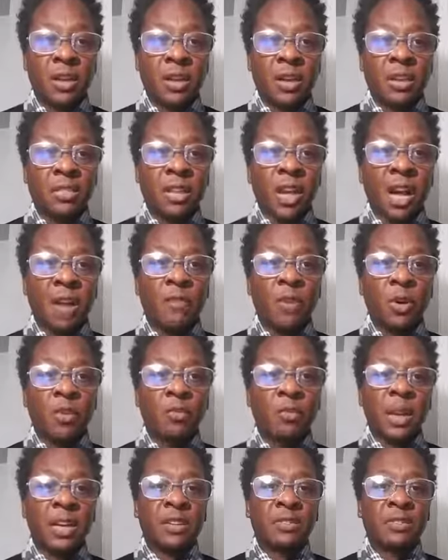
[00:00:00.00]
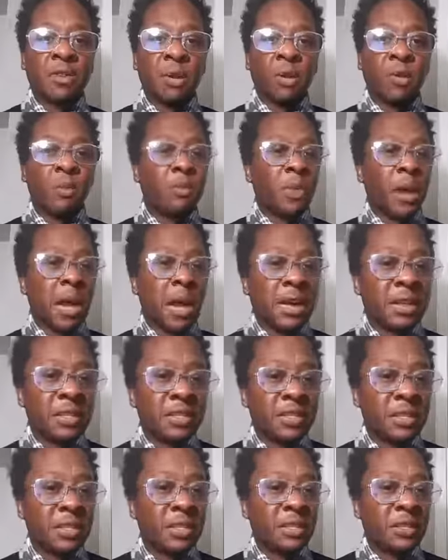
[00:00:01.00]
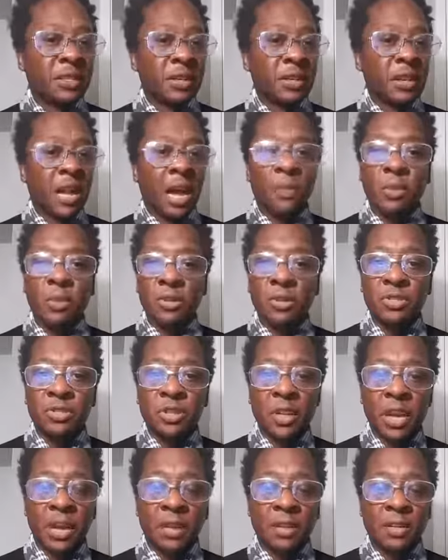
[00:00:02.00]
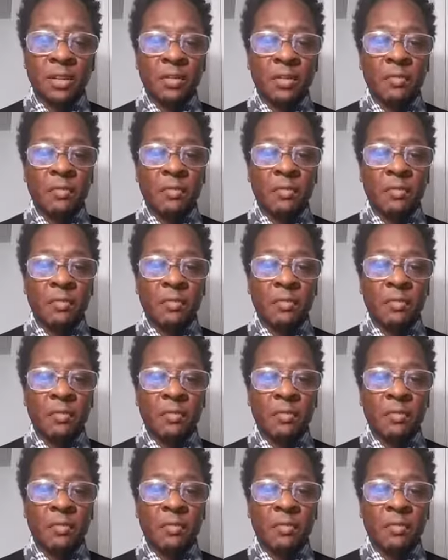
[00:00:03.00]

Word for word: See, I vote based on policy, not personality.